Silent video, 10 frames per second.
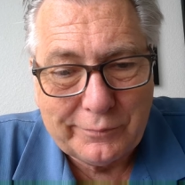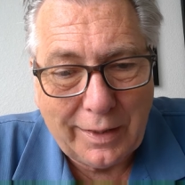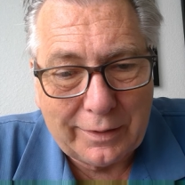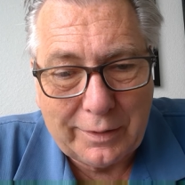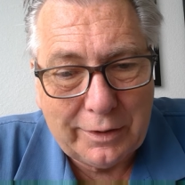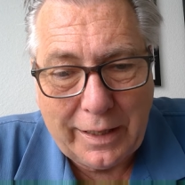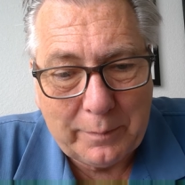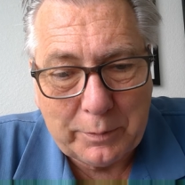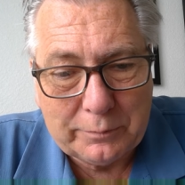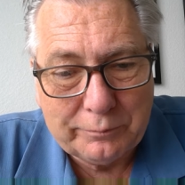not going to
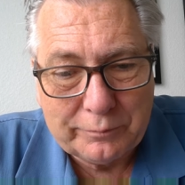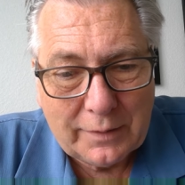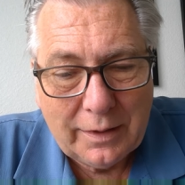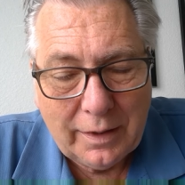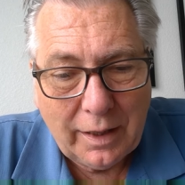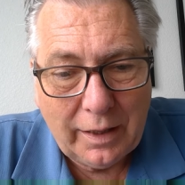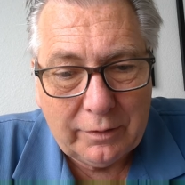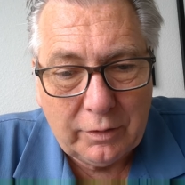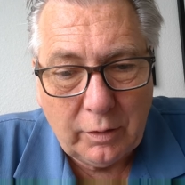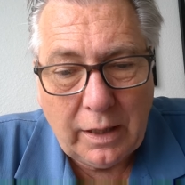happen. I
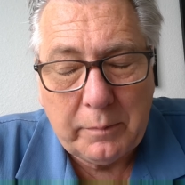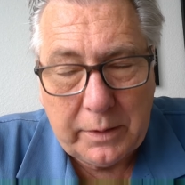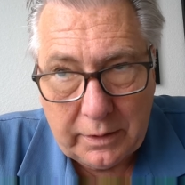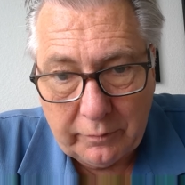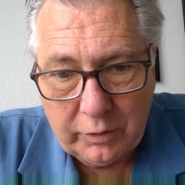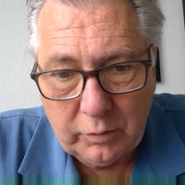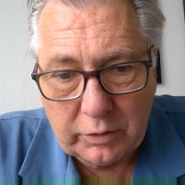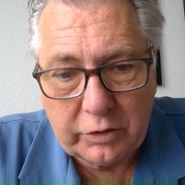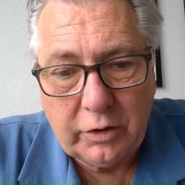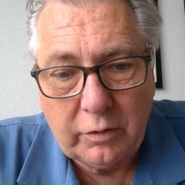don't know how many of you
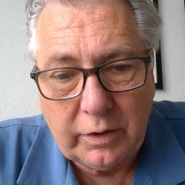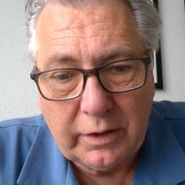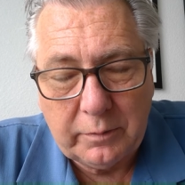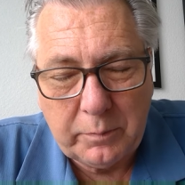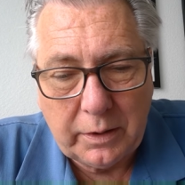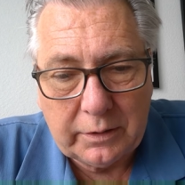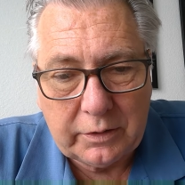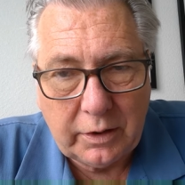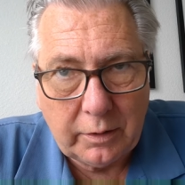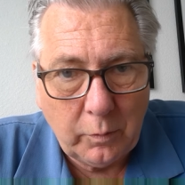are snowed in,
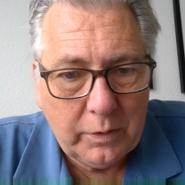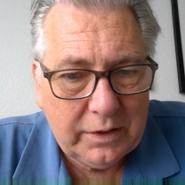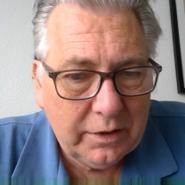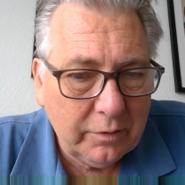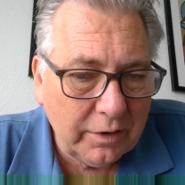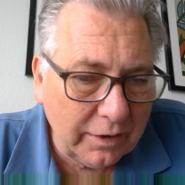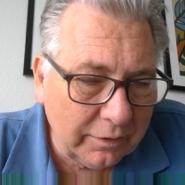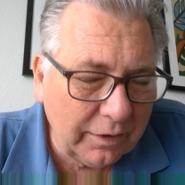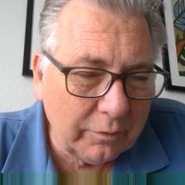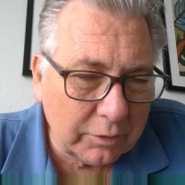but uh, we didn't
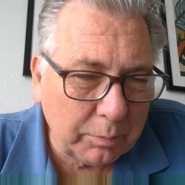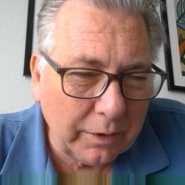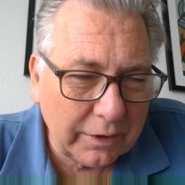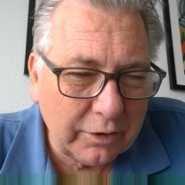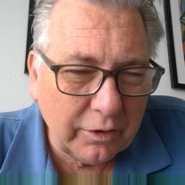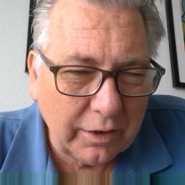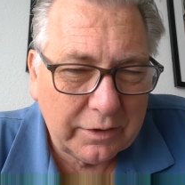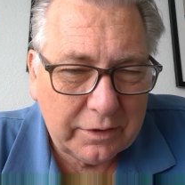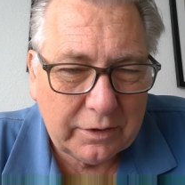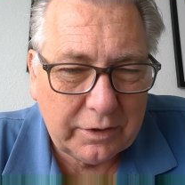think that it was probably a good
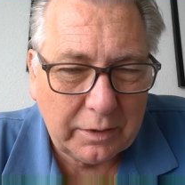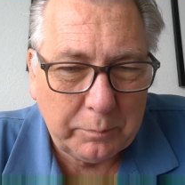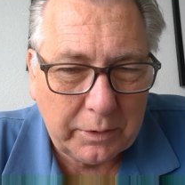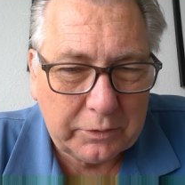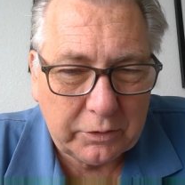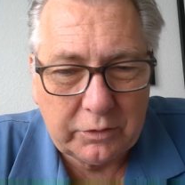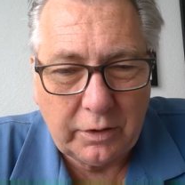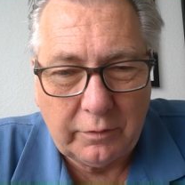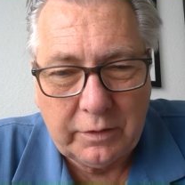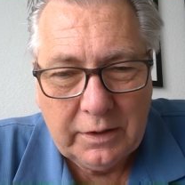idea to take pictures
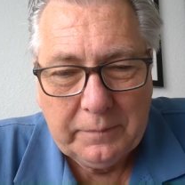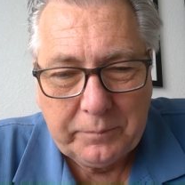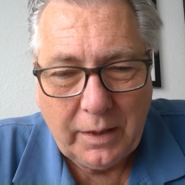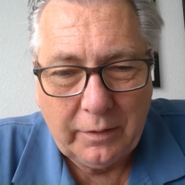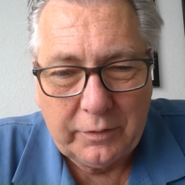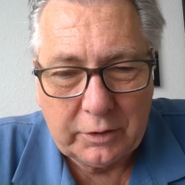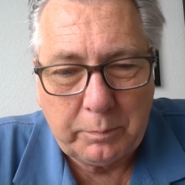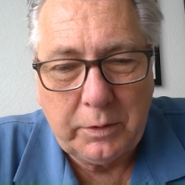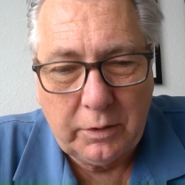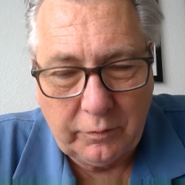of, of this
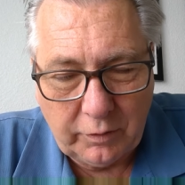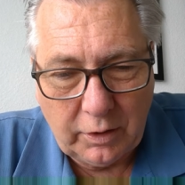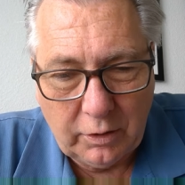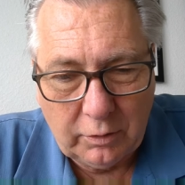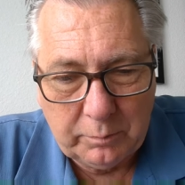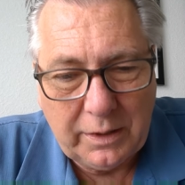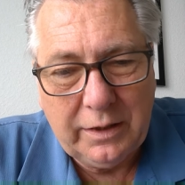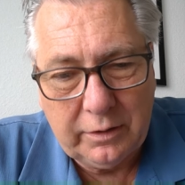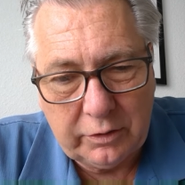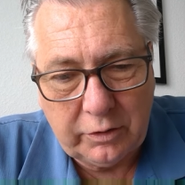beautiful home
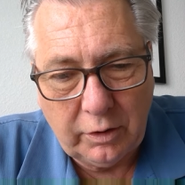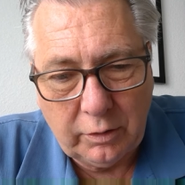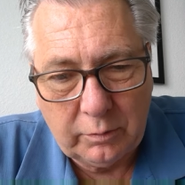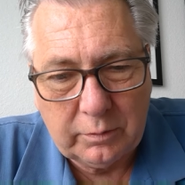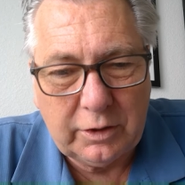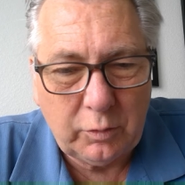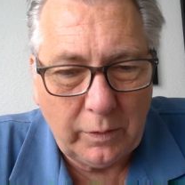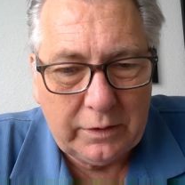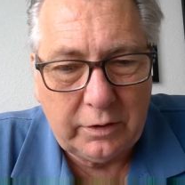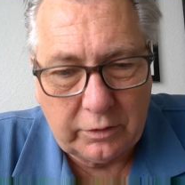in the snow. Let's
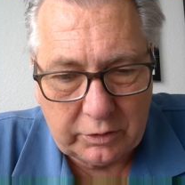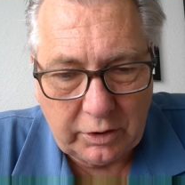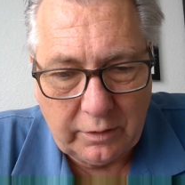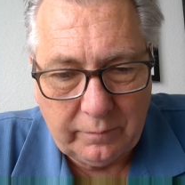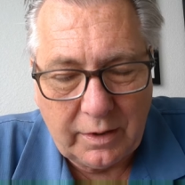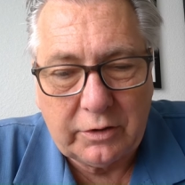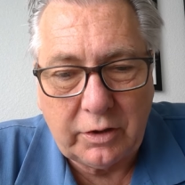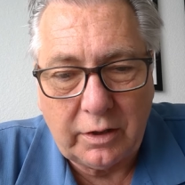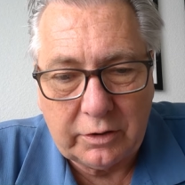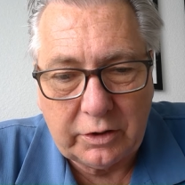wait until the, sun, the
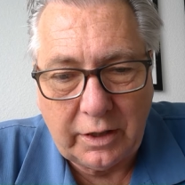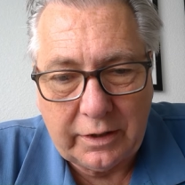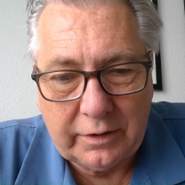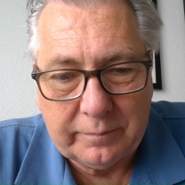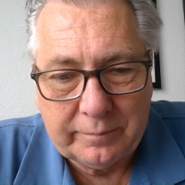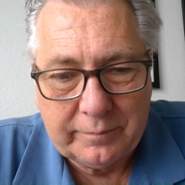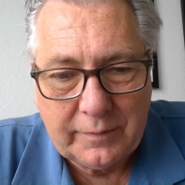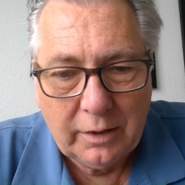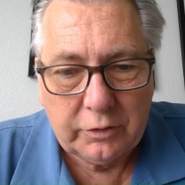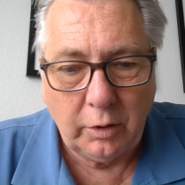sun is shining.
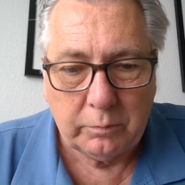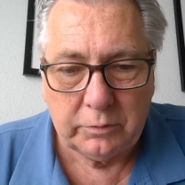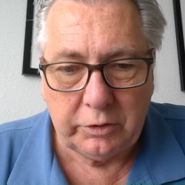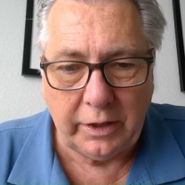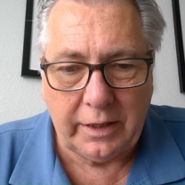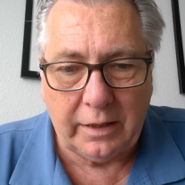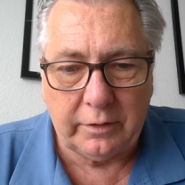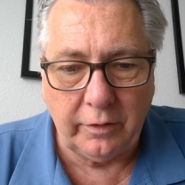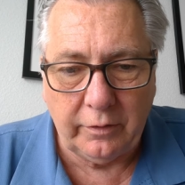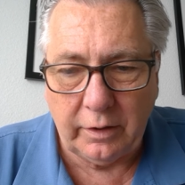So check out
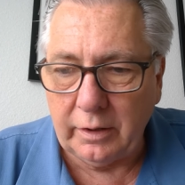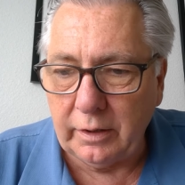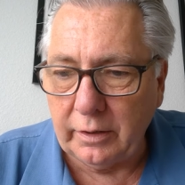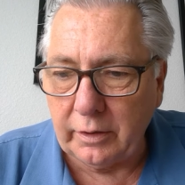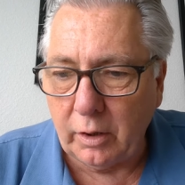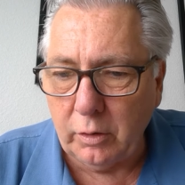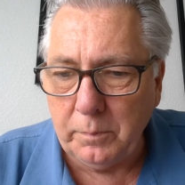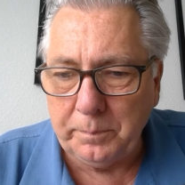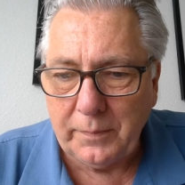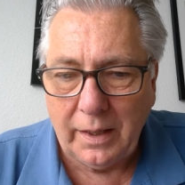the, uh, the
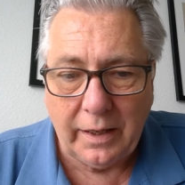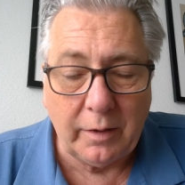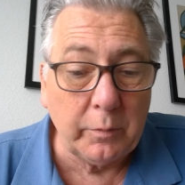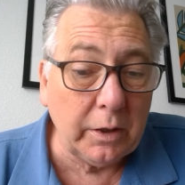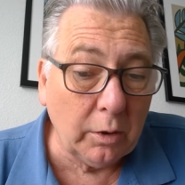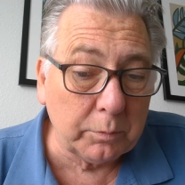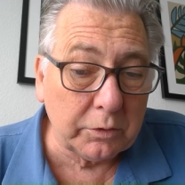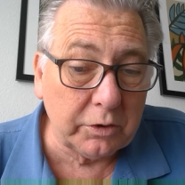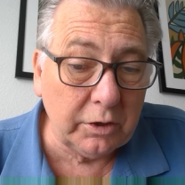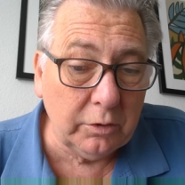home, and we hope to
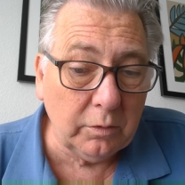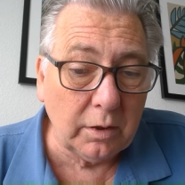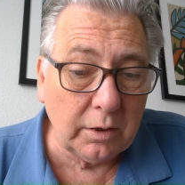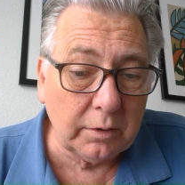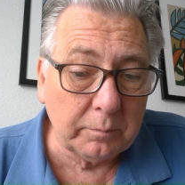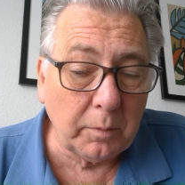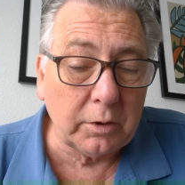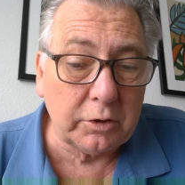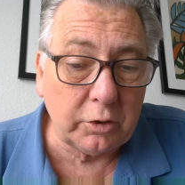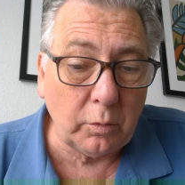see you on
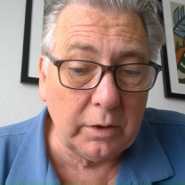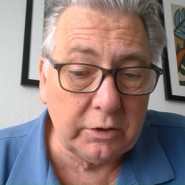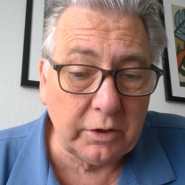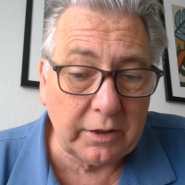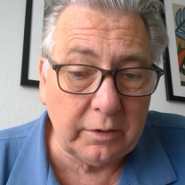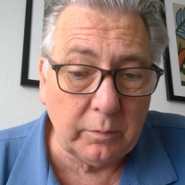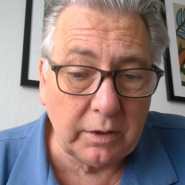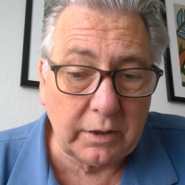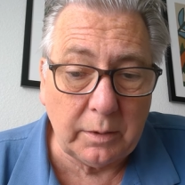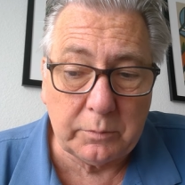March 22nd when
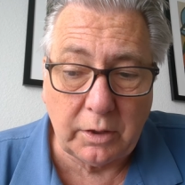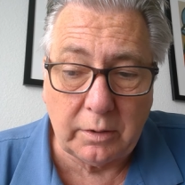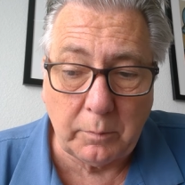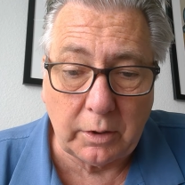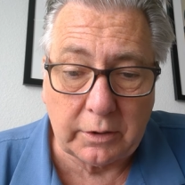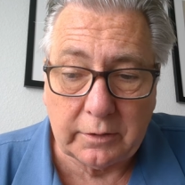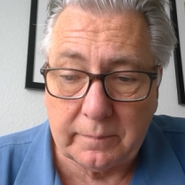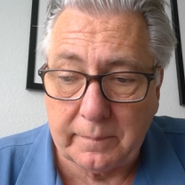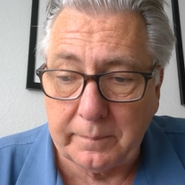it comes on the market.